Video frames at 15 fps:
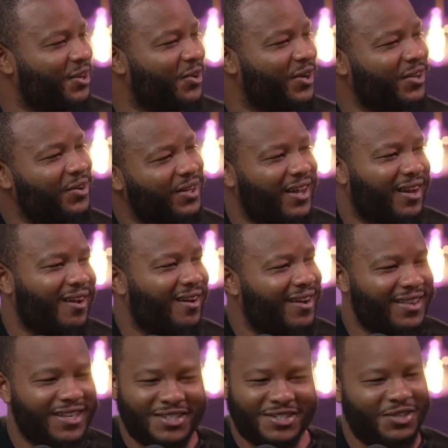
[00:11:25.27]
going. You were like, all right,
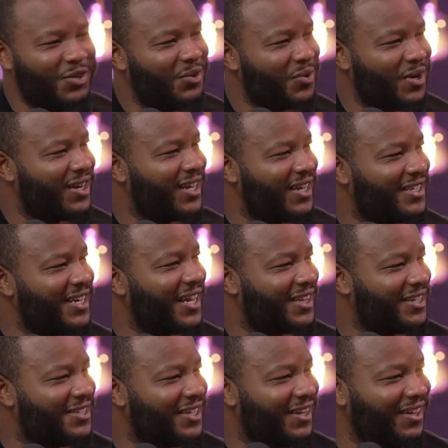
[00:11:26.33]
let's do it. We're going to attack the
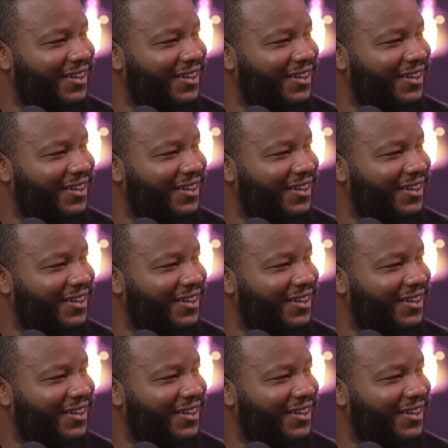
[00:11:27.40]
Jell-O.